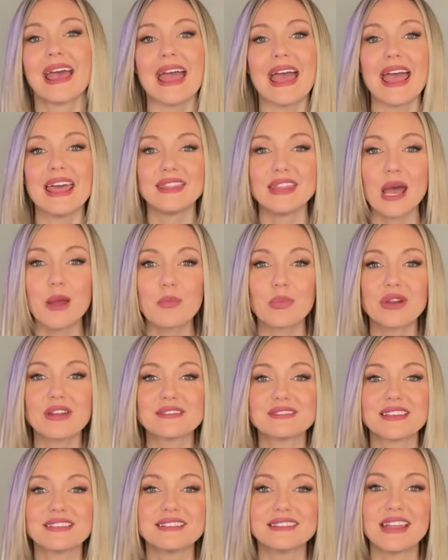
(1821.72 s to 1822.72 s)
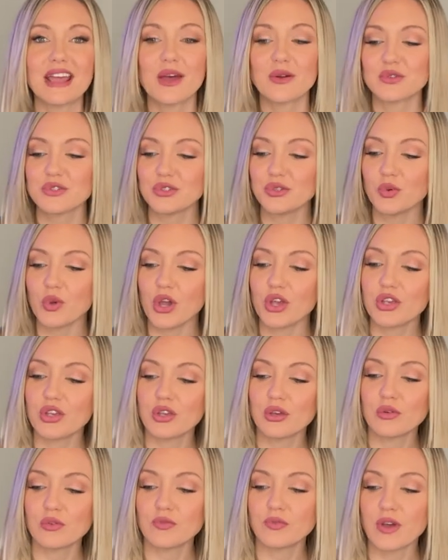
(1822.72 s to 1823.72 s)
And that brings us now to a
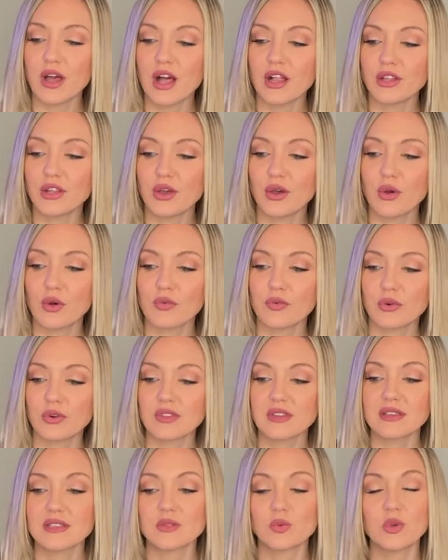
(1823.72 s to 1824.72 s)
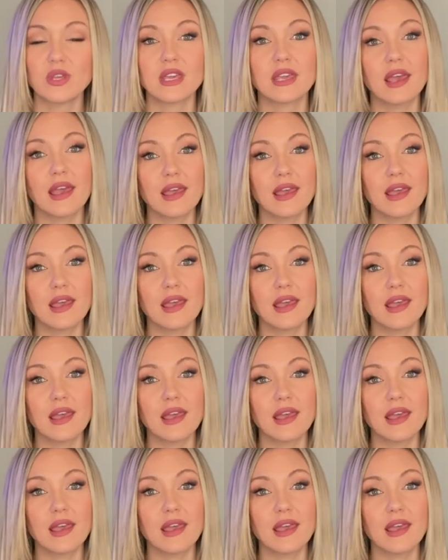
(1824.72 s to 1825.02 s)
good follow for this week,